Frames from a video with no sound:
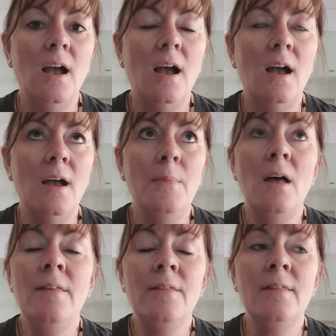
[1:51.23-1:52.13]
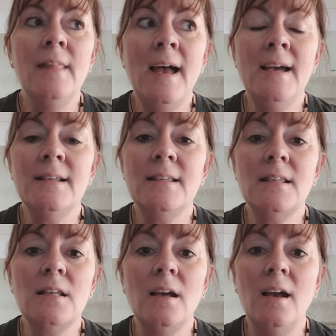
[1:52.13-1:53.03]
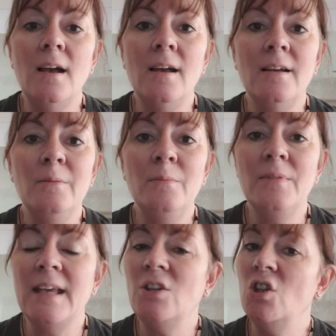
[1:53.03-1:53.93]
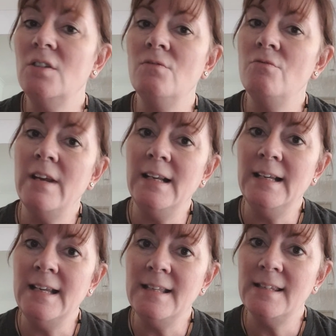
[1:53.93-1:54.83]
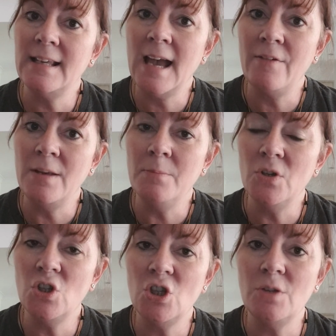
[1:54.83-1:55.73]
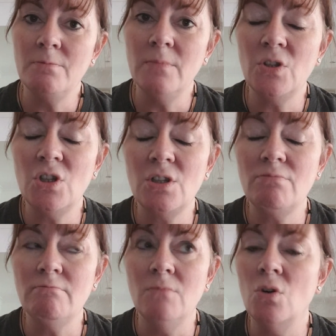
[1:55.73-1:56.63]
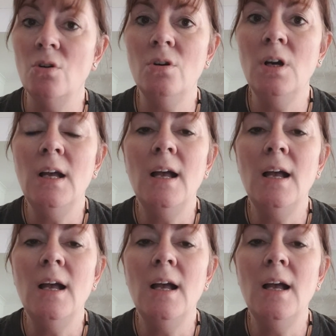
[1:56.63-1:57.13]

Other than that, they shouldn't really need to carry much more.